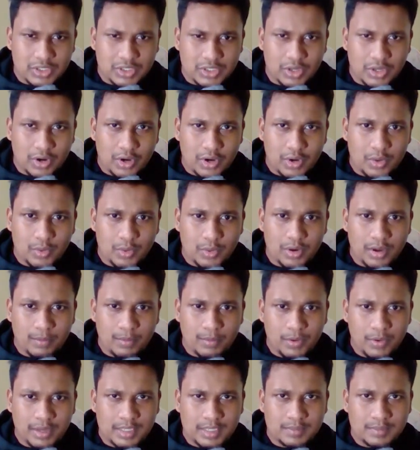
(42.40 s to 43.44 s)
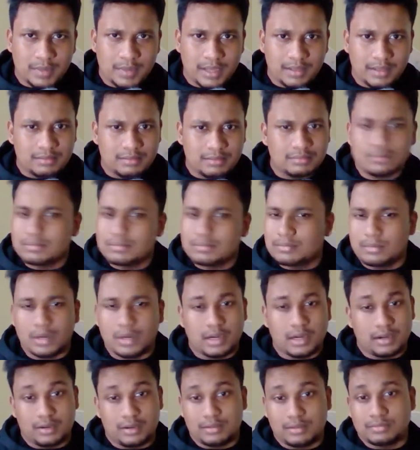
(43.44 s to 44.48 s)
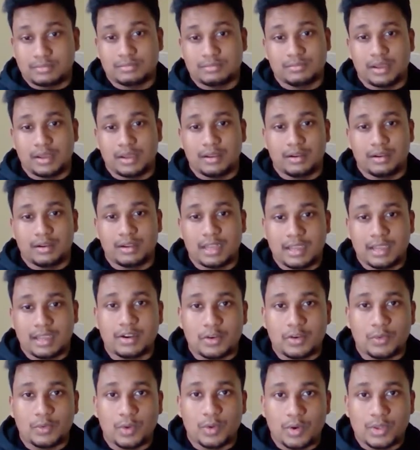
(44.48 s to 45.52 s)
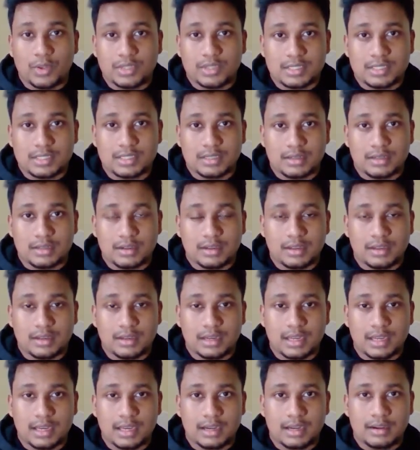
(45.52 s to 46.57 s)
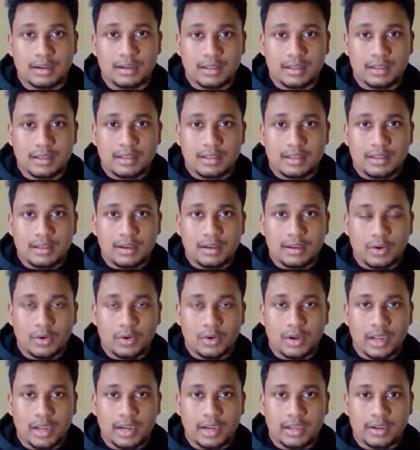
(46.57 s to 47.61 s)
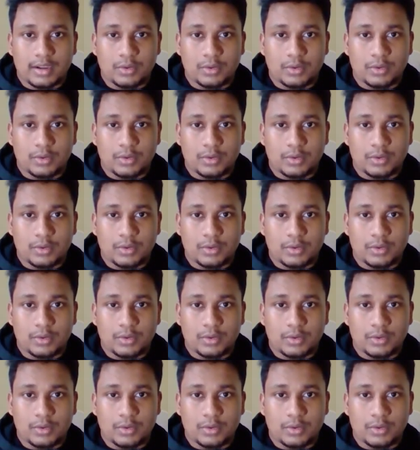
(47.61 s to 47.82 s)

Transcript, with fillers: shot to WXPython, but tkinter was indeed a good idea